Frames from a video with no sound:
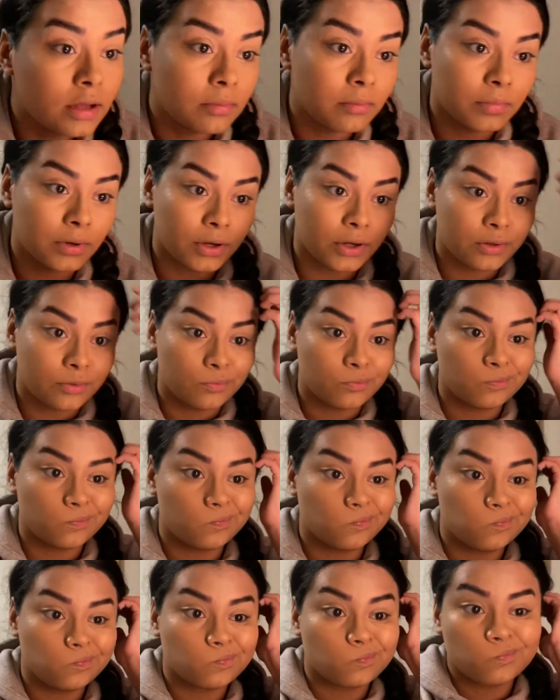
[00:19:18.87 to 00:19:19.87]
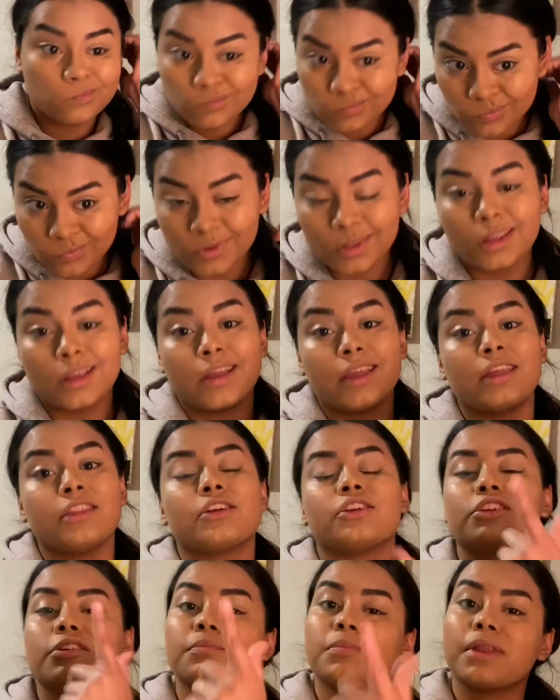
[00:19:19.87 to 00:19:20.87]
But either
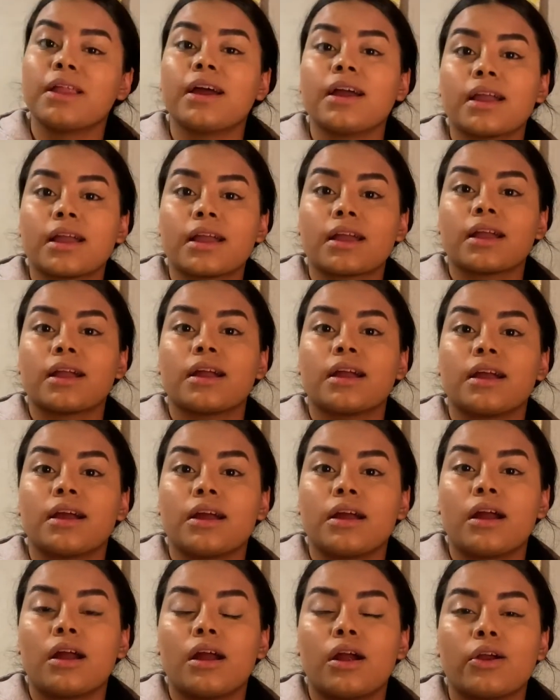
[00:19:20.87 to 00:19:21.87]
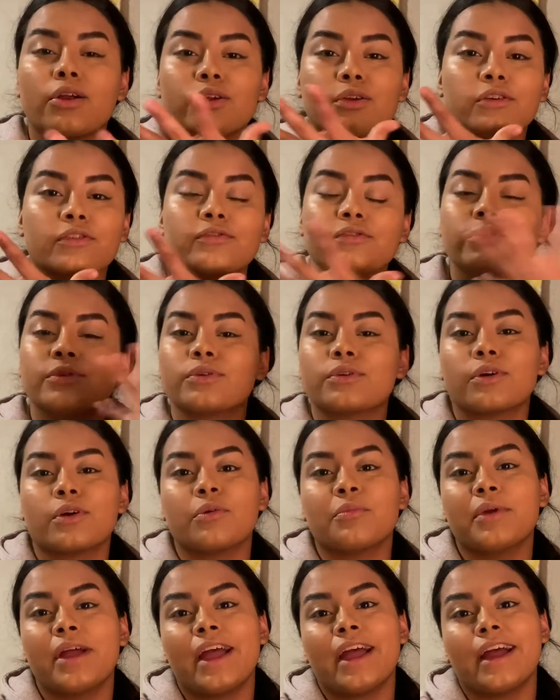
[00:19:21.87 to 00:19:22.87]
you pluck or you're a full-grown
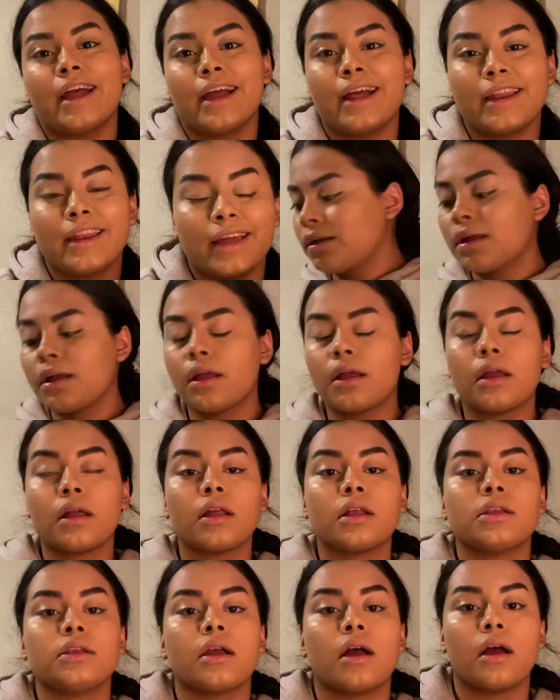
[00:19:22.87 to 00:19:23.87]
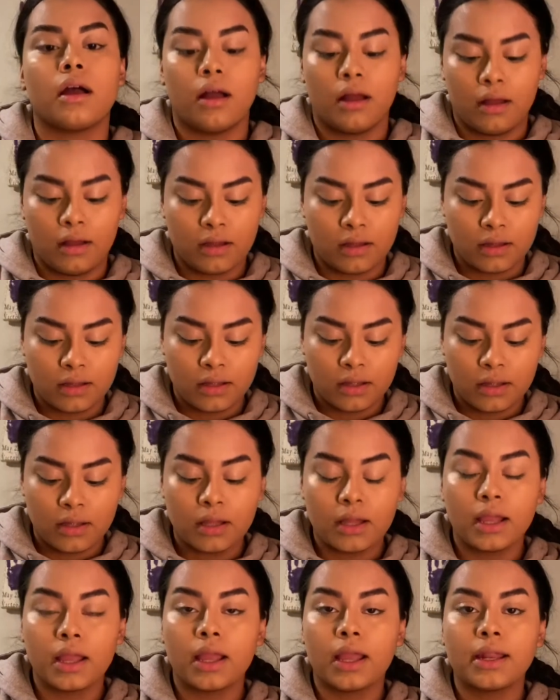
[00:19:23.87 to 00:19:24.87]
man. Yeah.
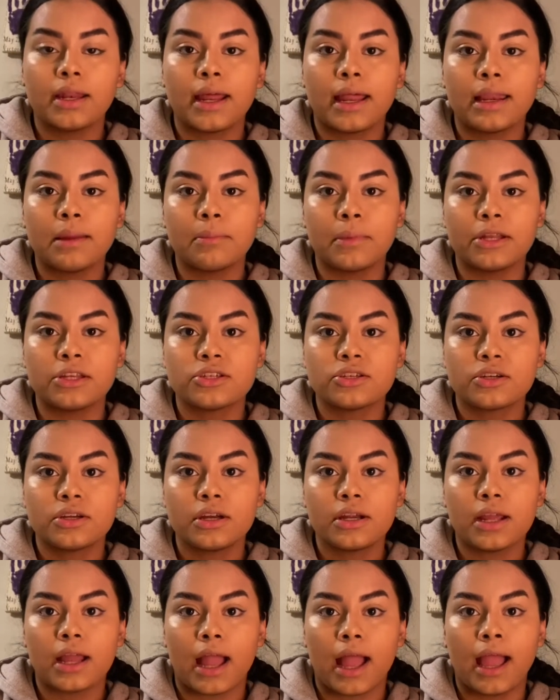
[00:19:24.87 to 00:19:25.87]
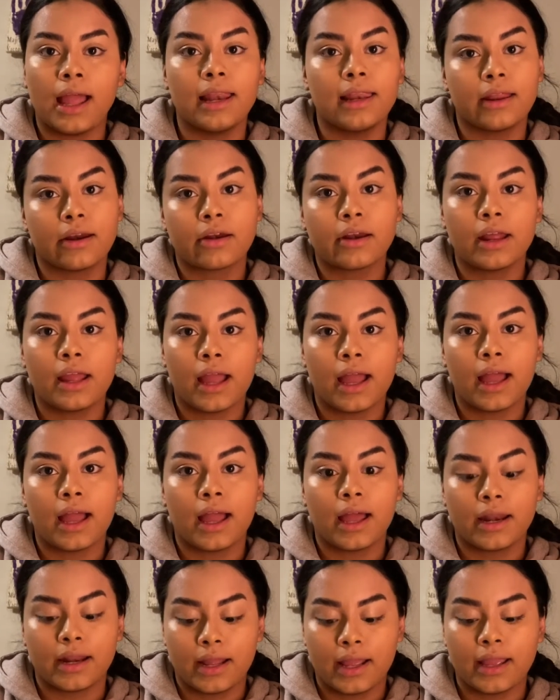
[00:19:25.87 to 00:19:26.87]
In elementary, I literally
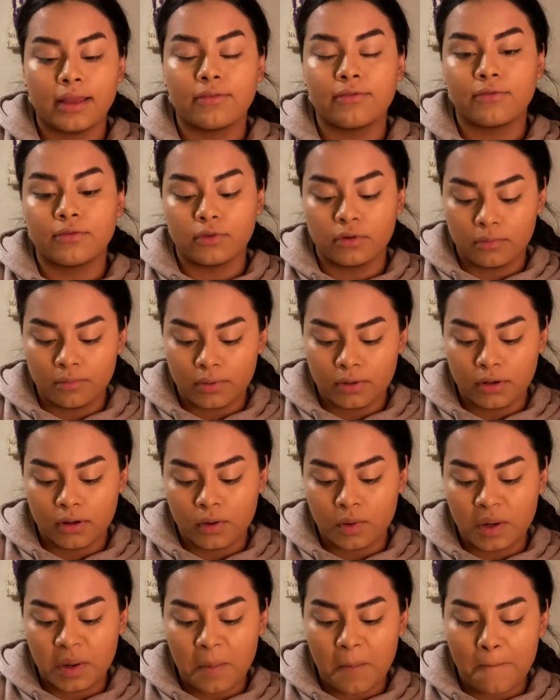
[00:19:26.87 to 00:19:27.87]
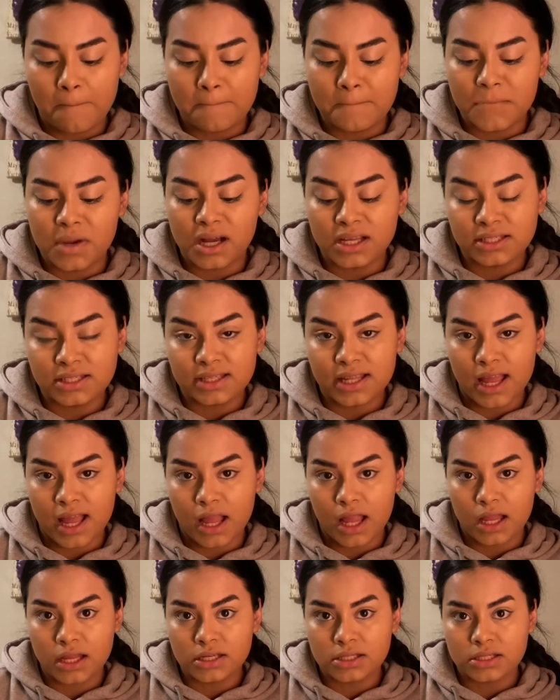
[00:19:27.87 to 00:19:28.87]
had a full-blown
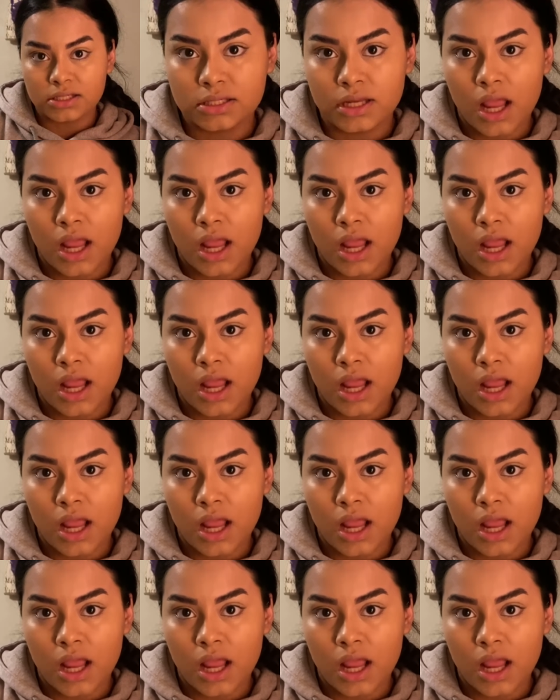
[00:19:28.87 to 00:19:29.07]
mustache.